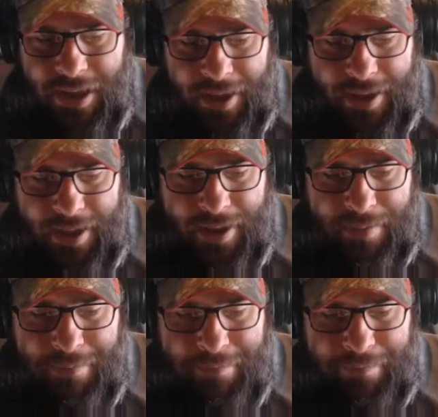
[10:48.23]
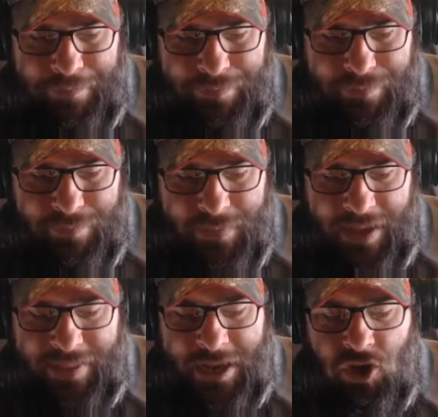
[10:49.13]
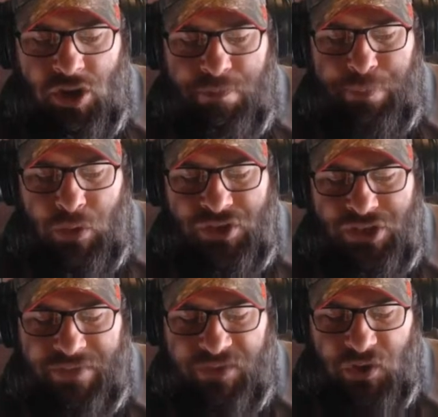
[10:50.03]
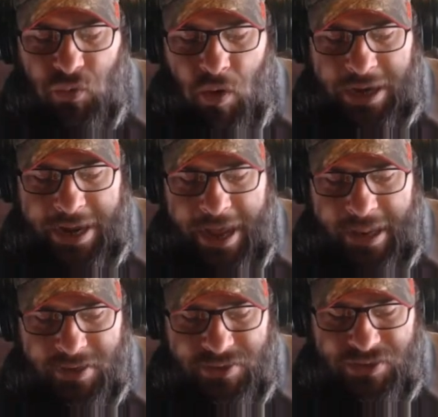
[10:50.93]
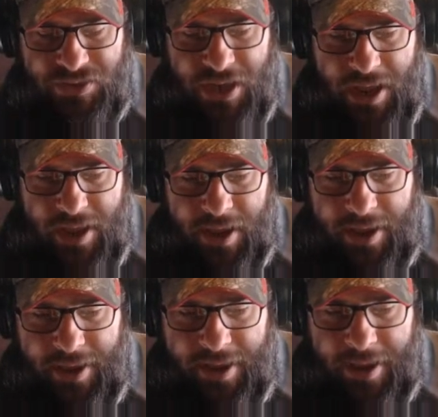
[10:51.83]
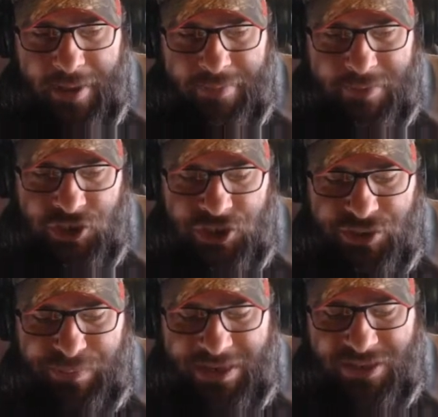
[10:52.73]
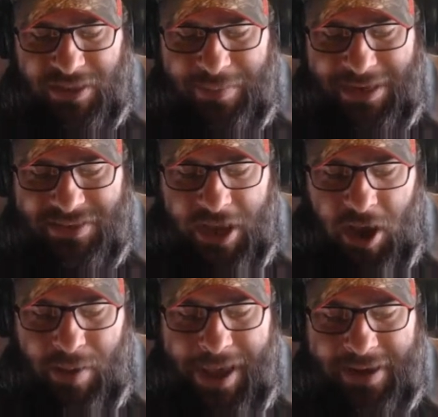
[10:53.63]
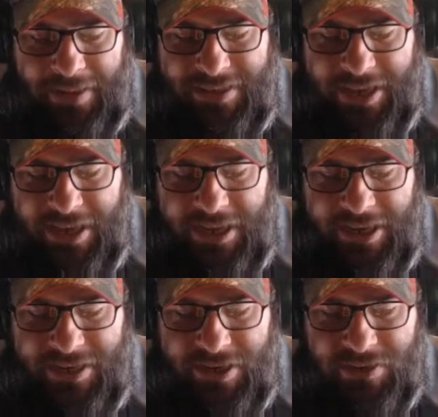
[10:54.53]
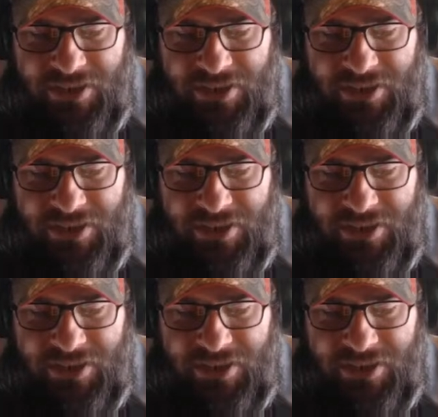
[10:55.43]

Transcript: And then you could boost it for $20, which just basically means they automatically take you to tier